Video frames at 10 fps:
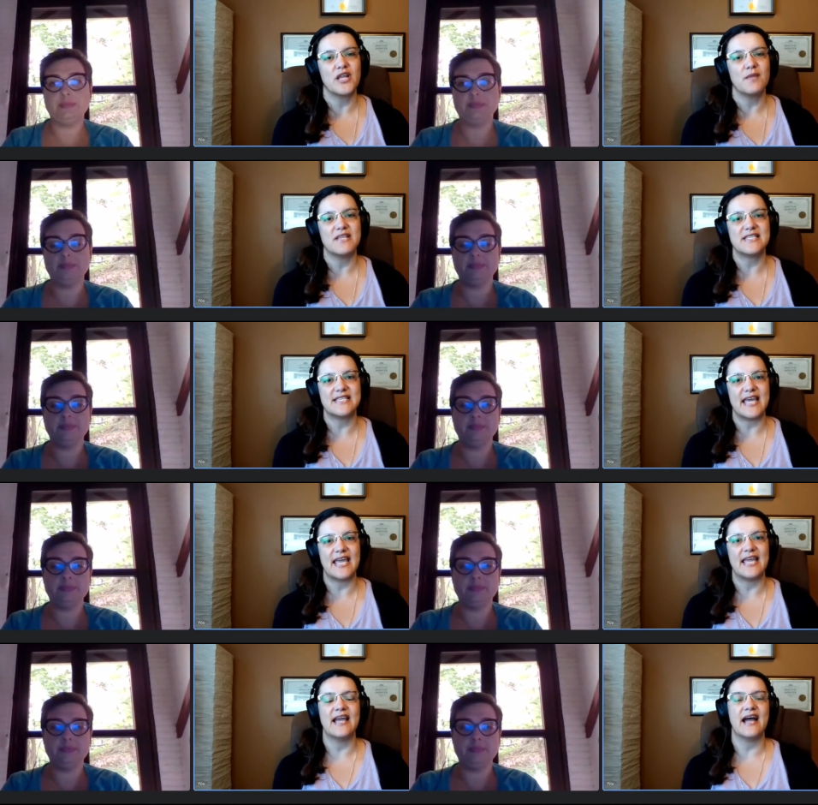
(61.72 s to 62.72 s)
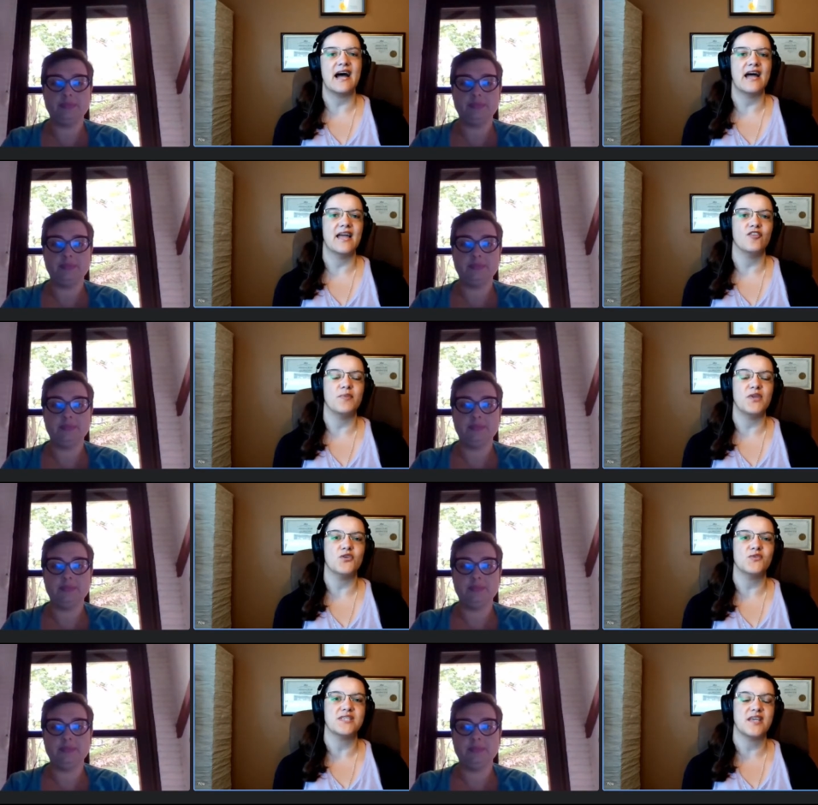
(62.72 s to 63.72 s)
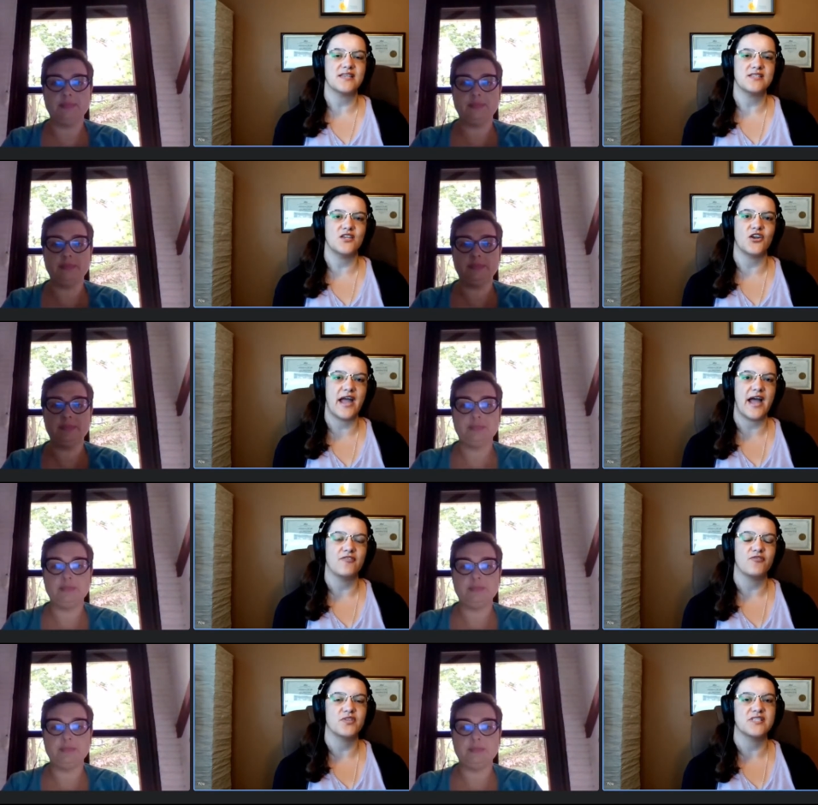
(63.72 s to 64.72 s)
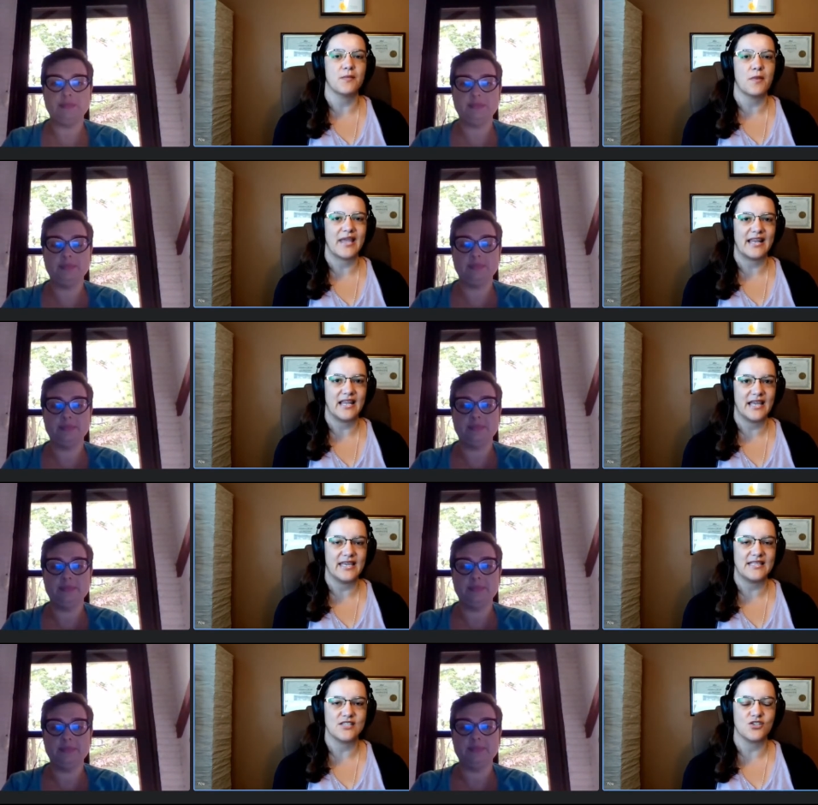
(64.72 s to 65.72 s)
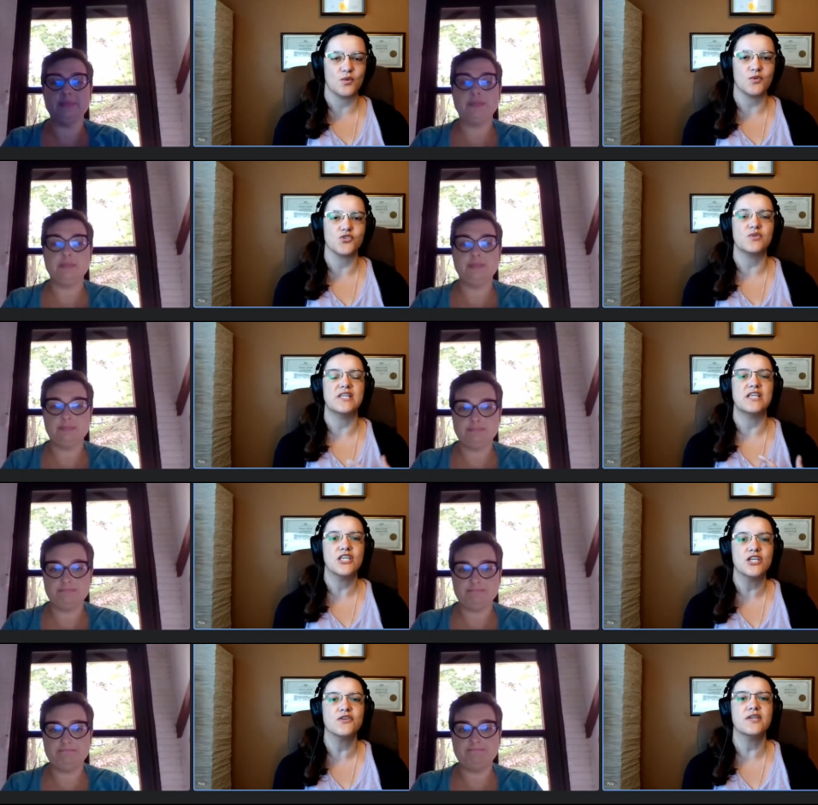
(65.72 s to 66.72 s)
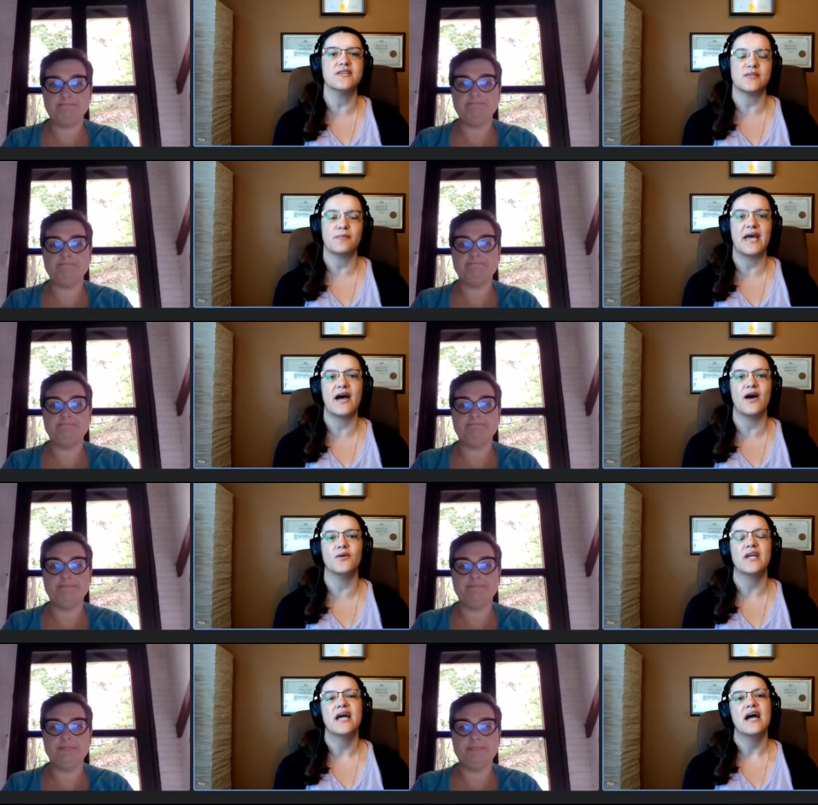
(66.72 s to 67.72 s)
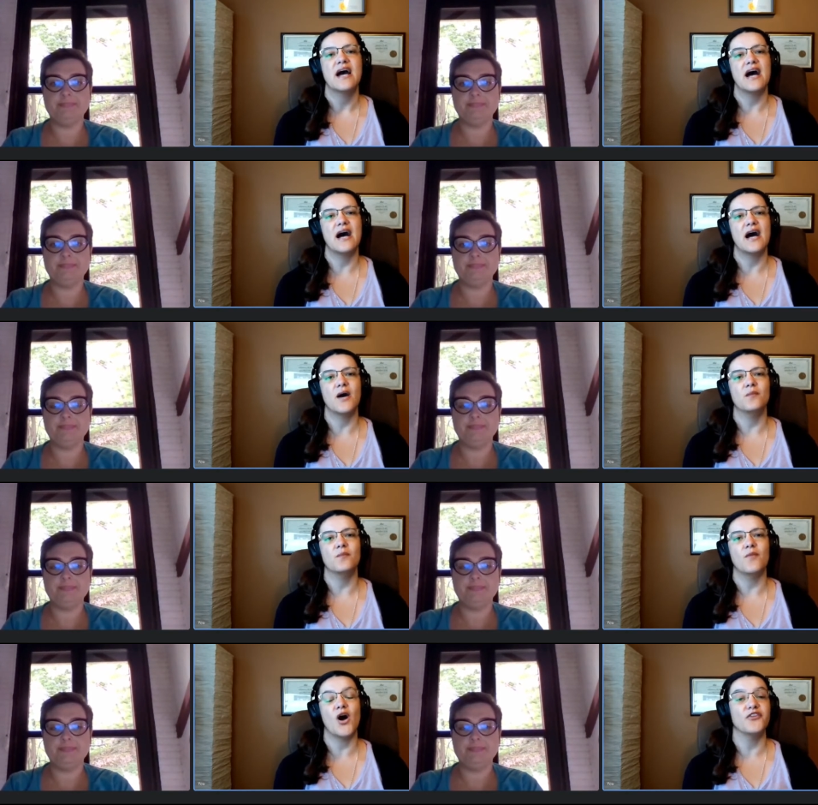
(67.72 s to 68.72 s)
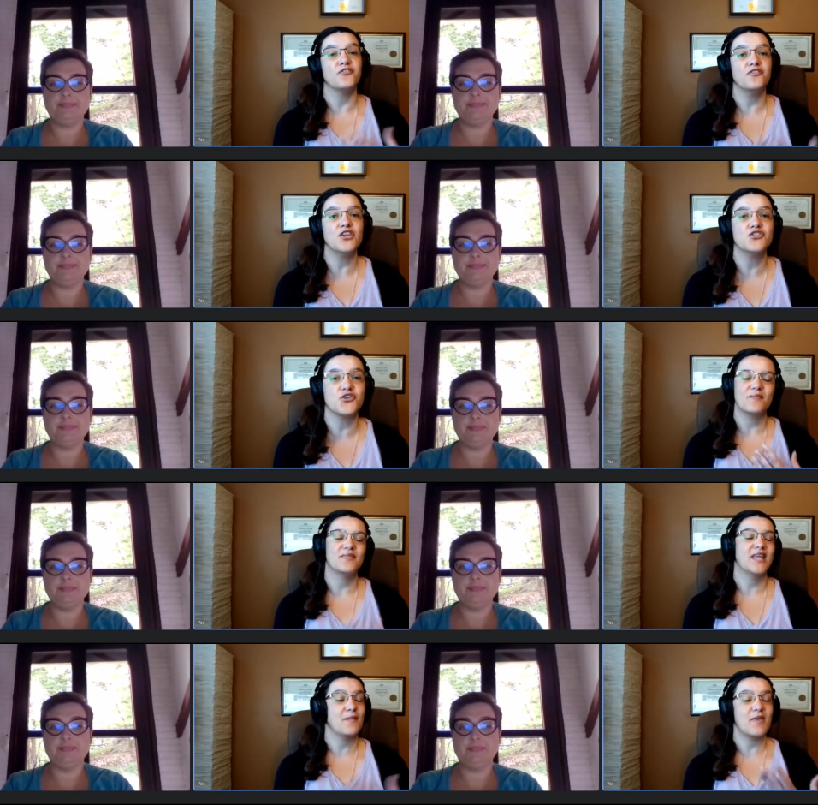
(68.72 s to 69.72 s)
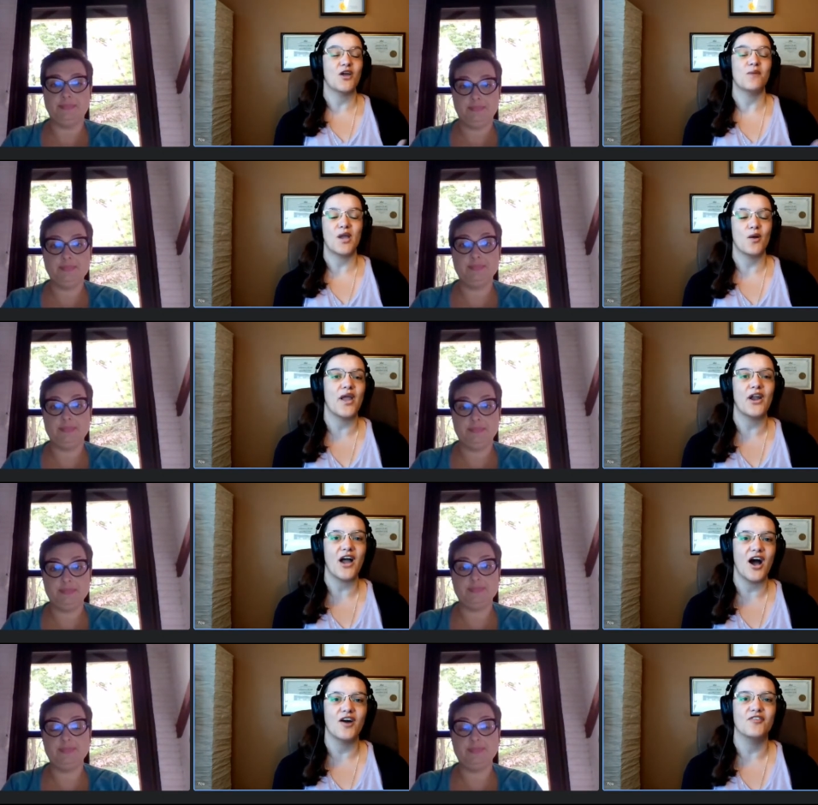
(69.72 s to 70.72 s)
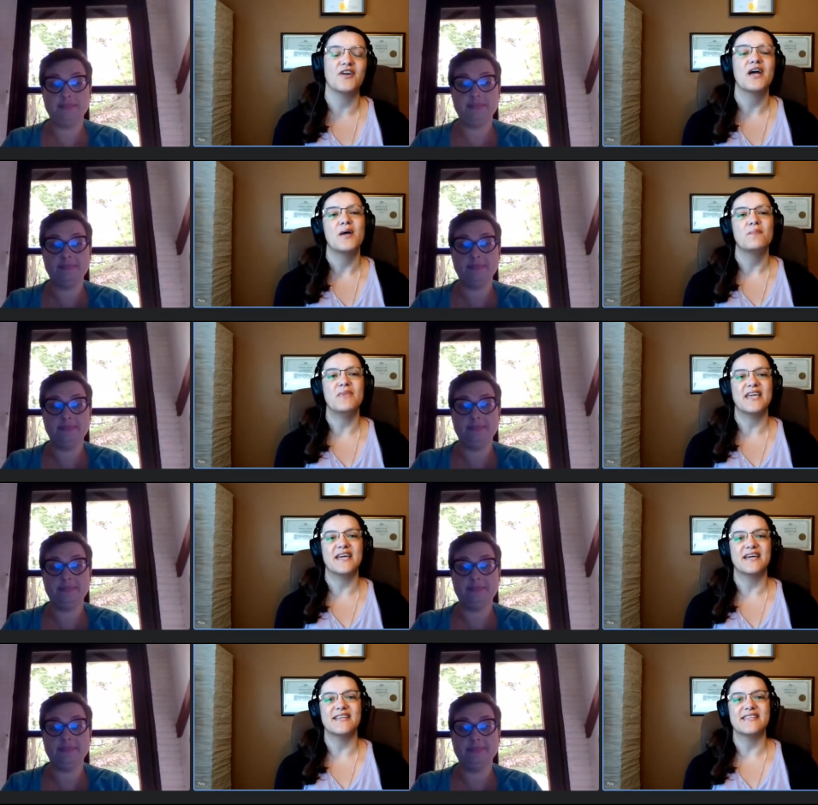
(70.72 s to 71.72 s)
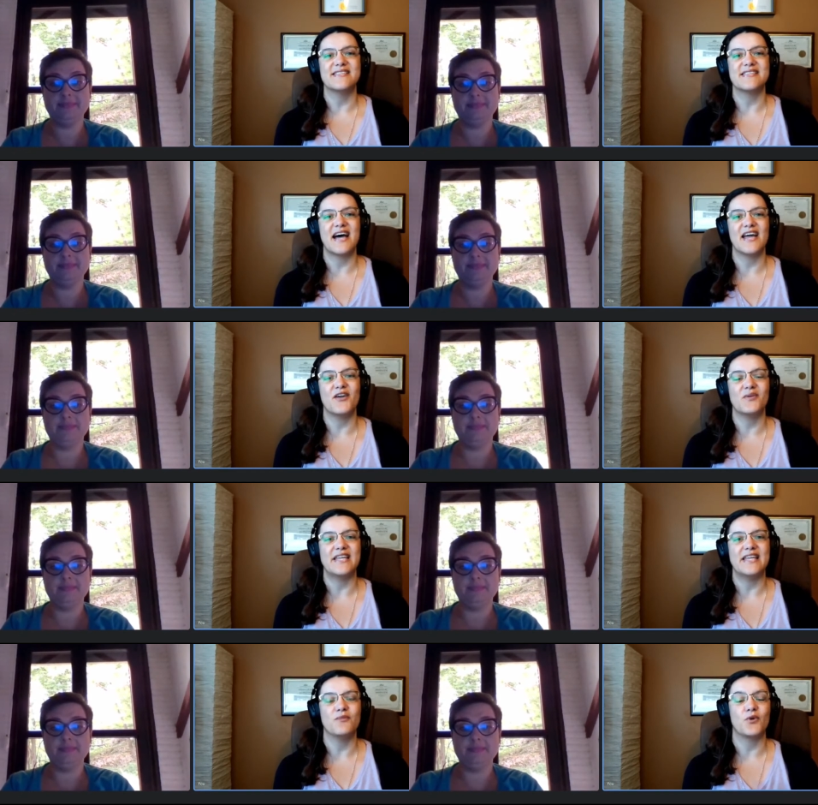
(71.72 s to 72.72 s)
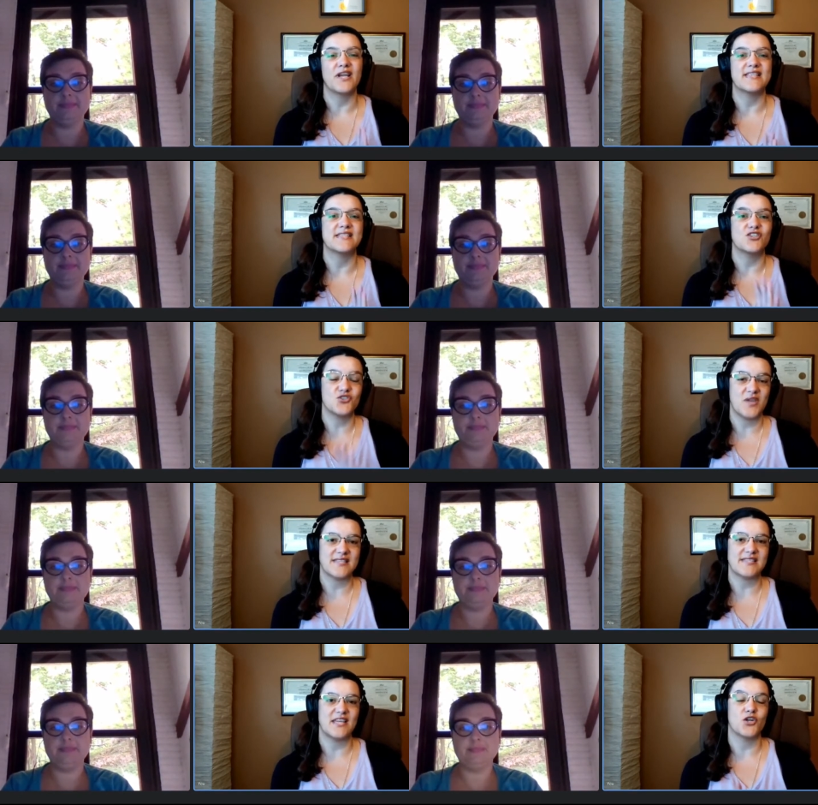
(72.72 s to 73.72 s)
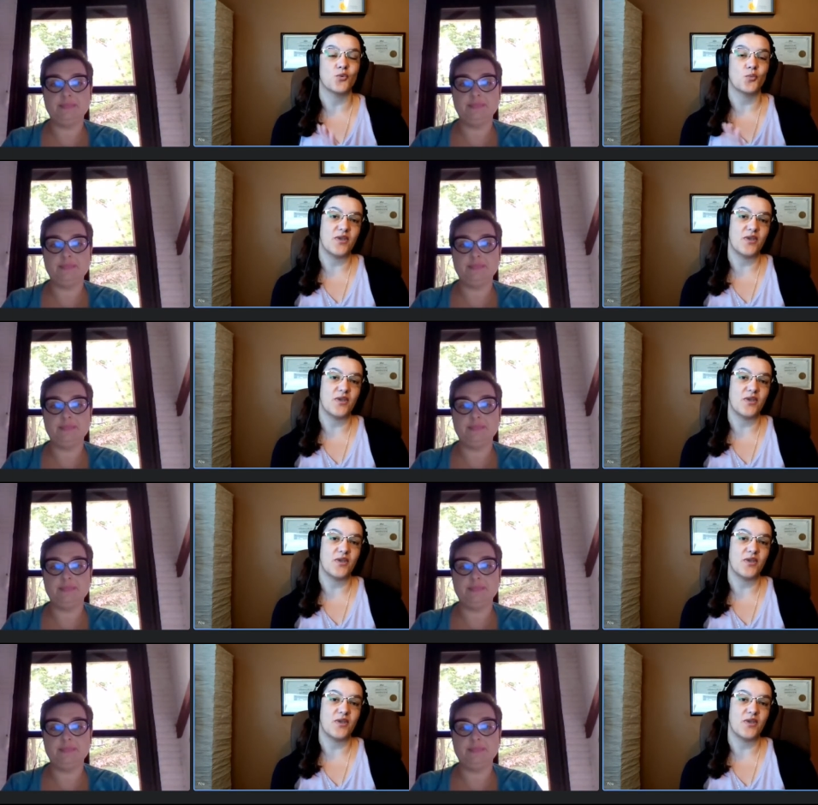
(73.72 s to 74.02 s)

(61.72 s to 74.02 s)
Speaker 1: me today. I've been using XTRF with some of my clients, so I was really curious about um, other features that I may not be aware of because I only work as a translator with